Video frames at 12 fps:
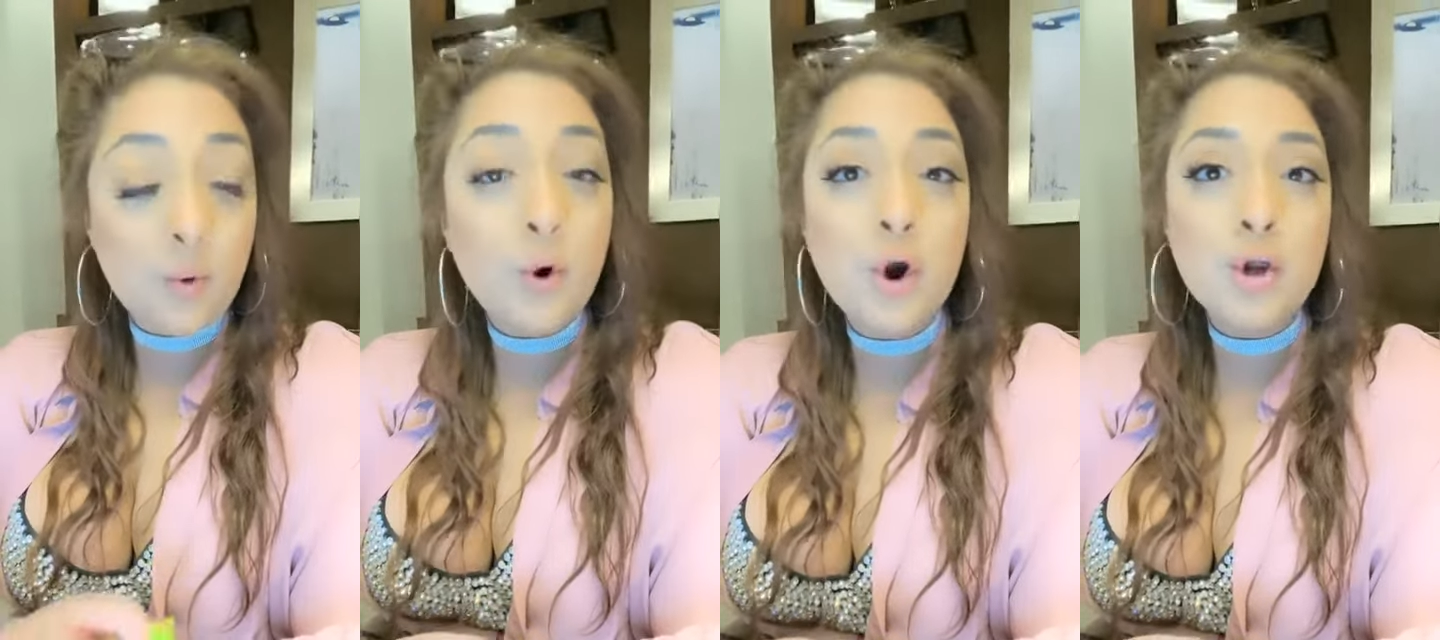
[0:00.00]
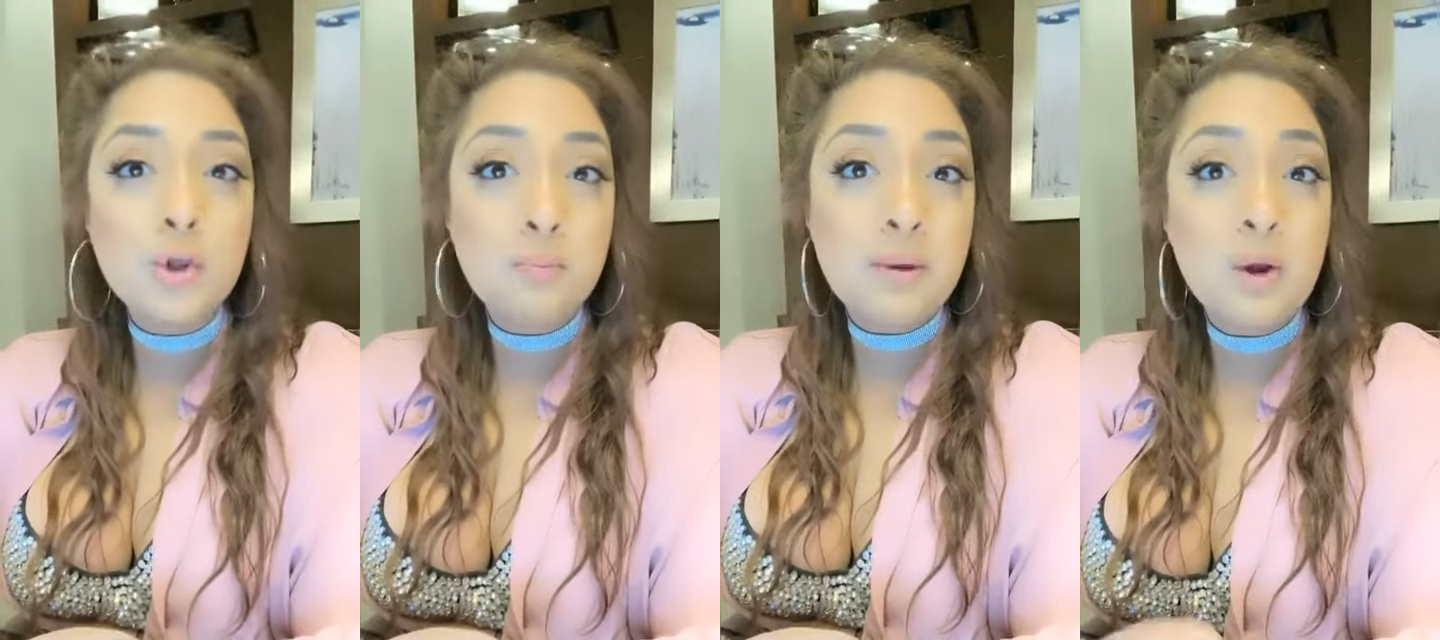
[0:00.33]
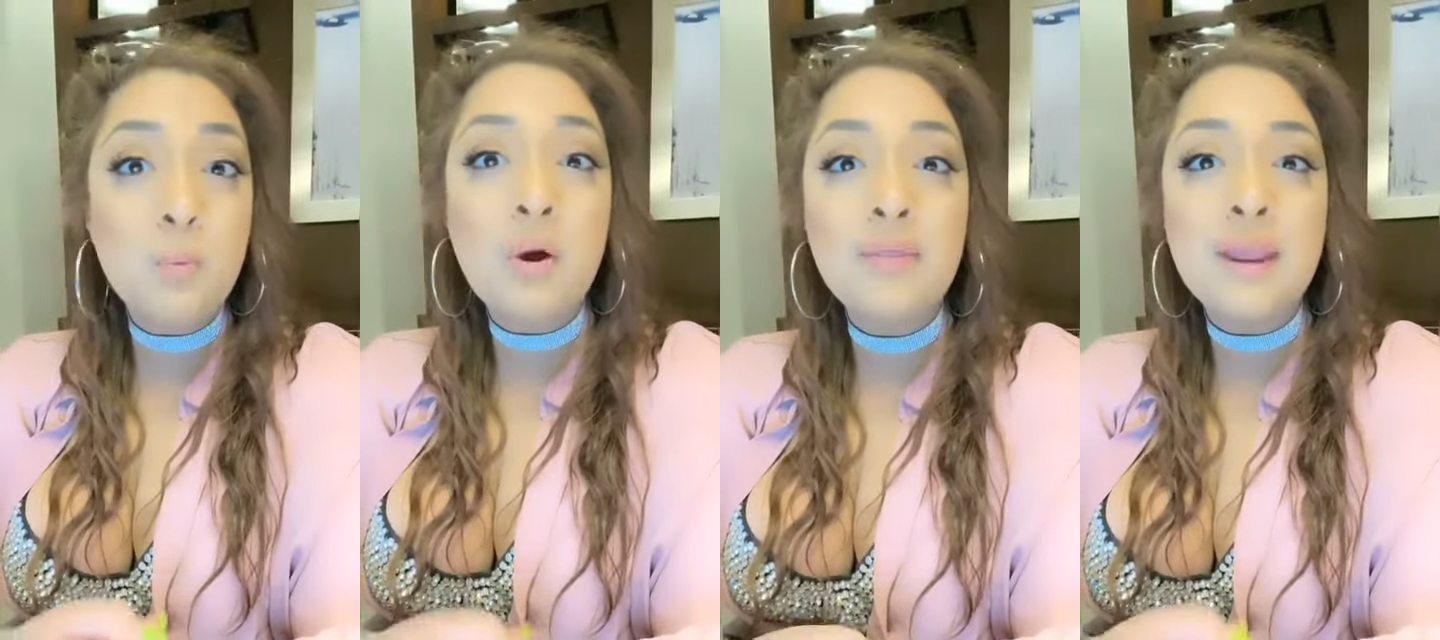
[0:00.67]
or you pick
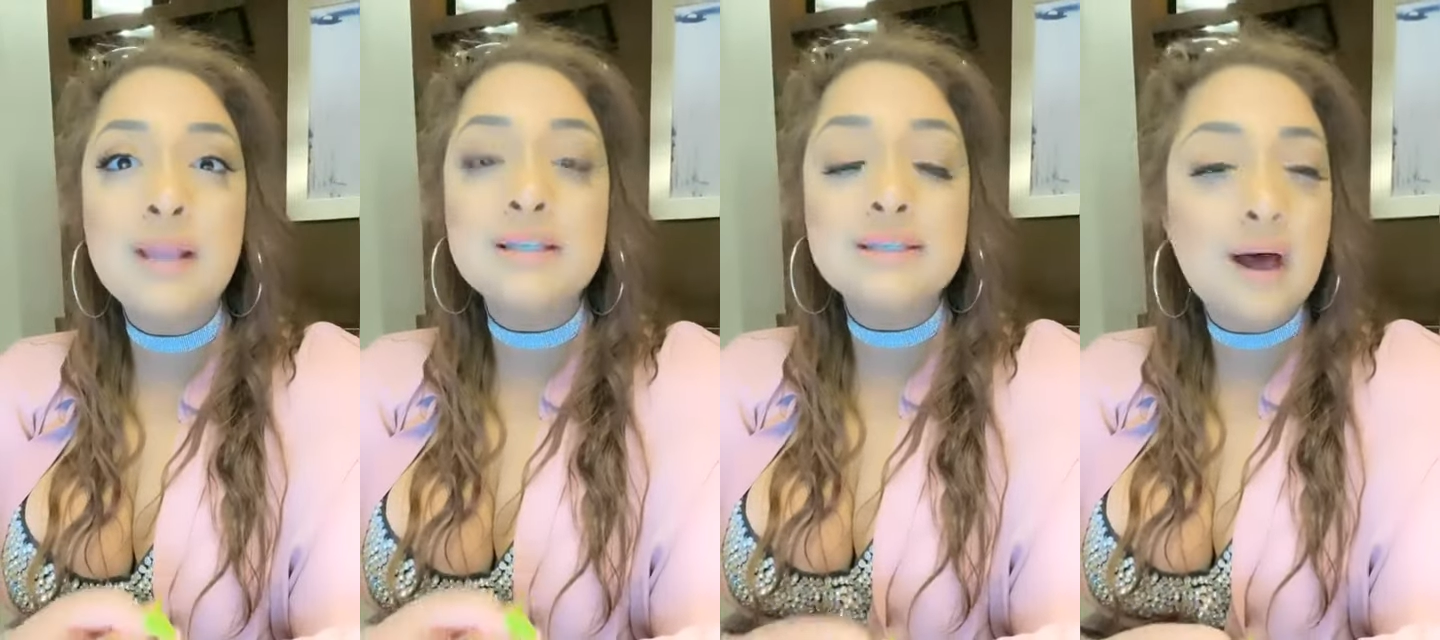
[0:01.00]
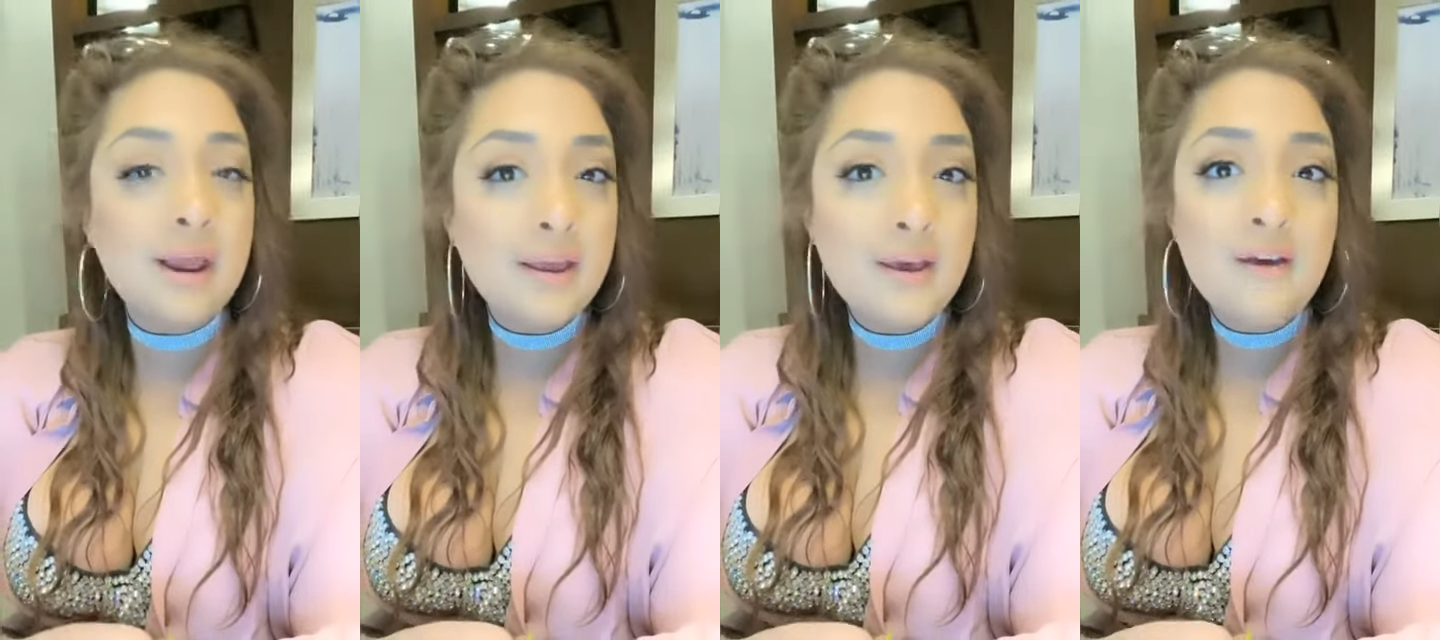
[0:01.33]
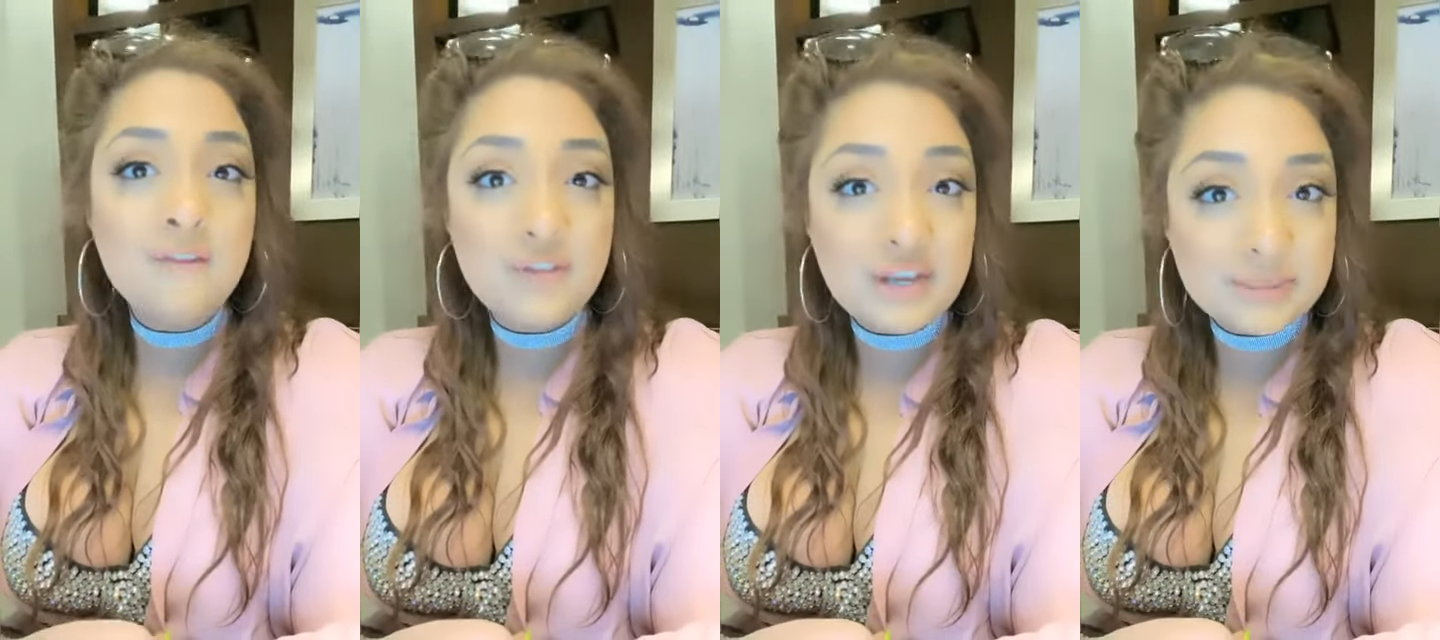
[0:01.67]
one that is not
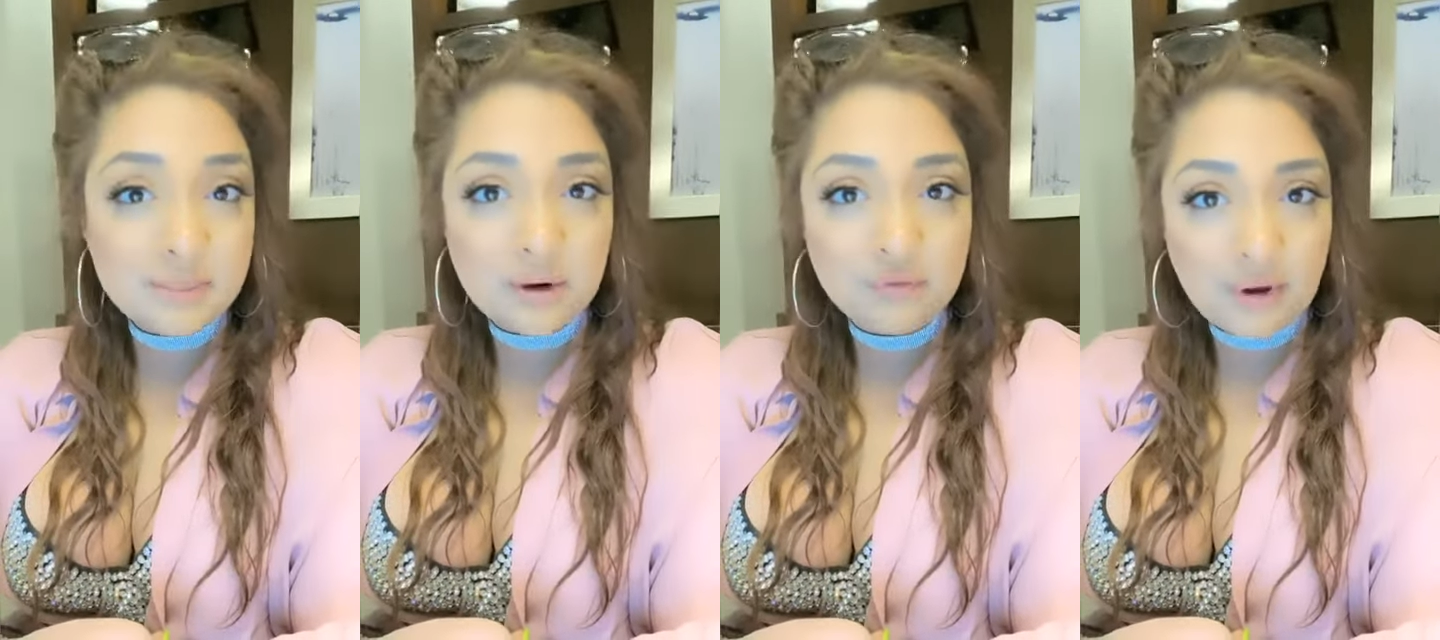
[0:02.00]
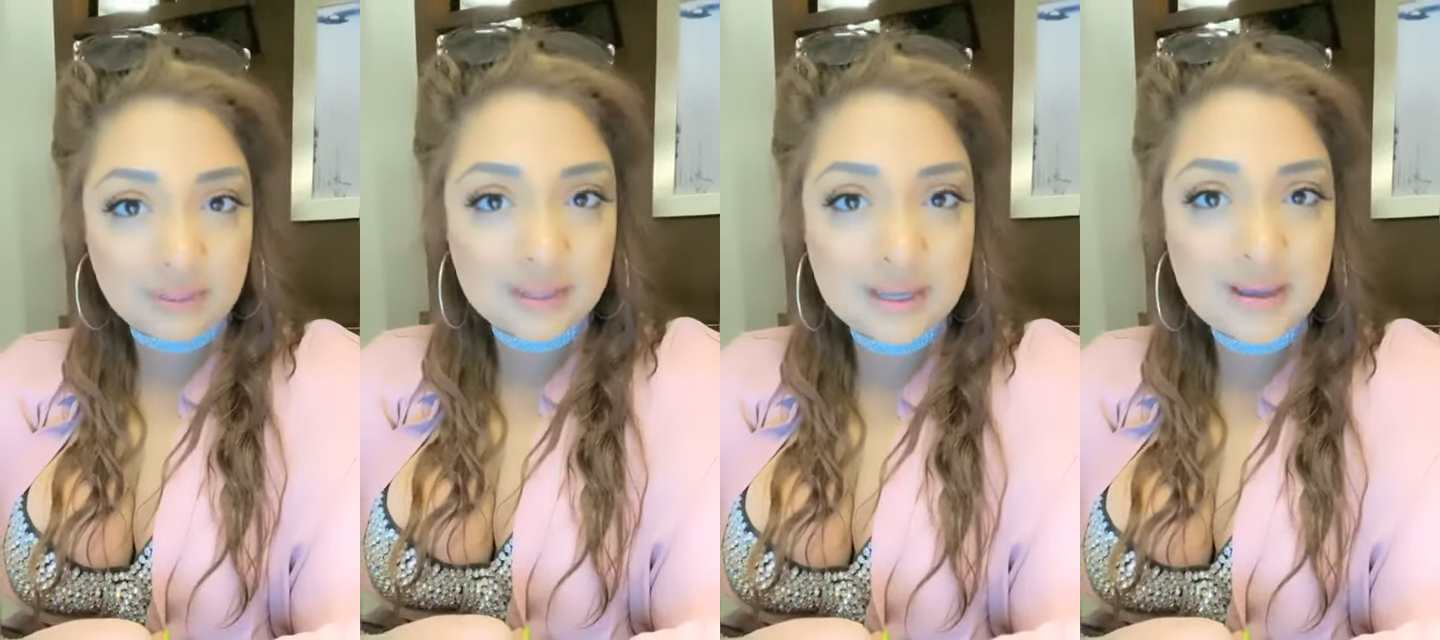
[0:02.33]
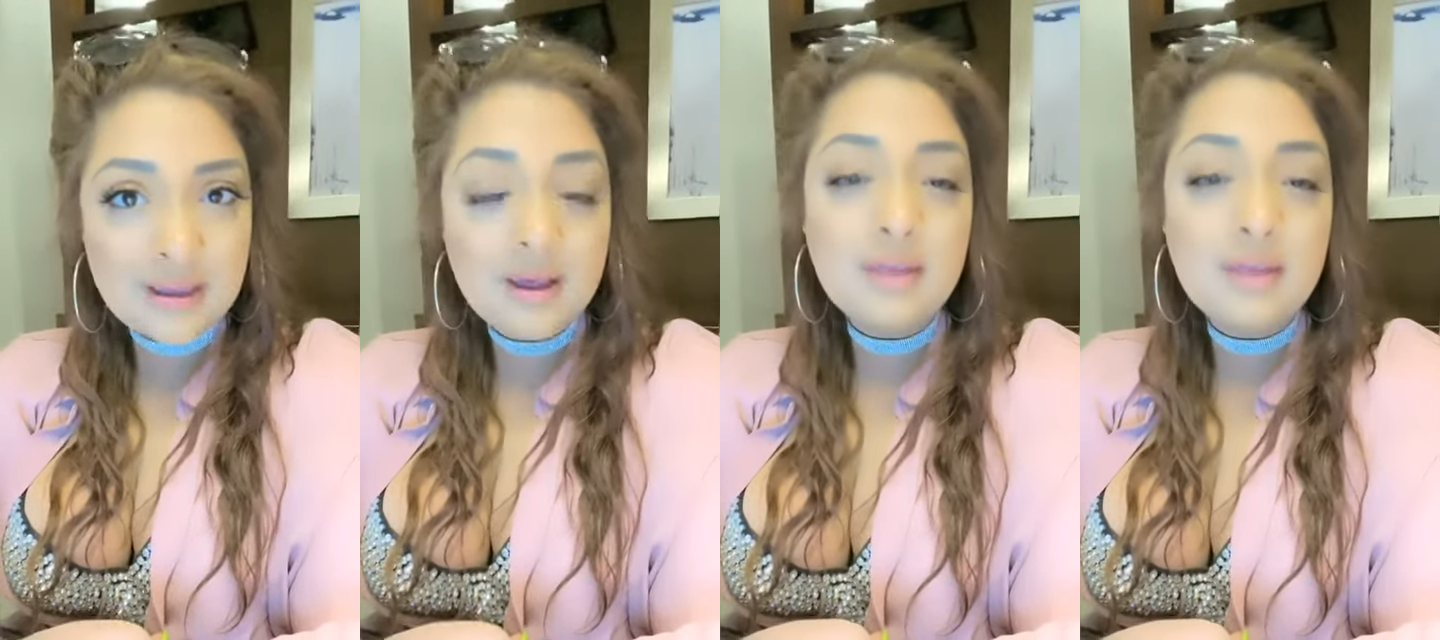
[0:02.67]
Facebook friendly,